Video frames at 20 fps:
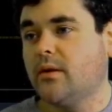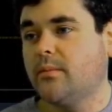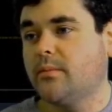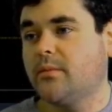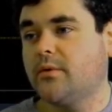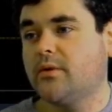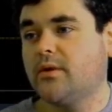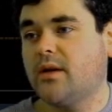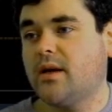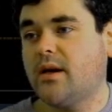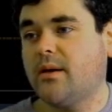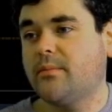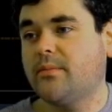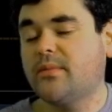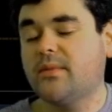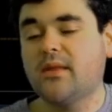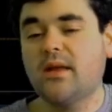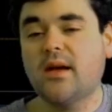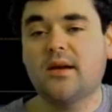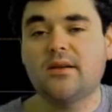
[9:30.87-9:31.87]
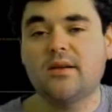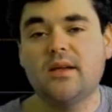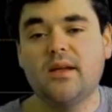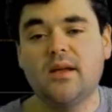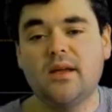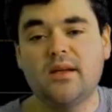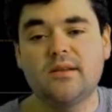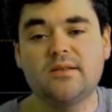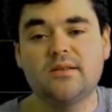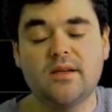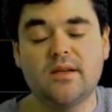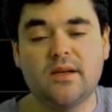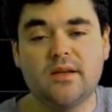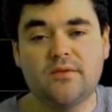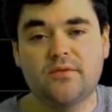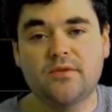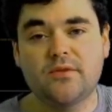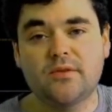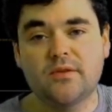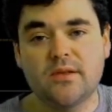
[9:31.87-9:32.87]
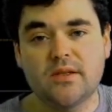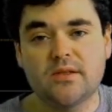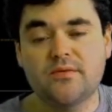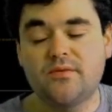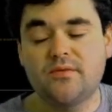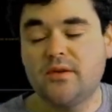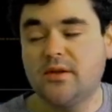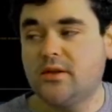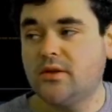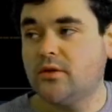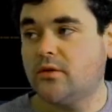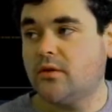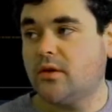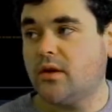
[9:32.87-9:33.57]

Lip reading: But that is it for this video.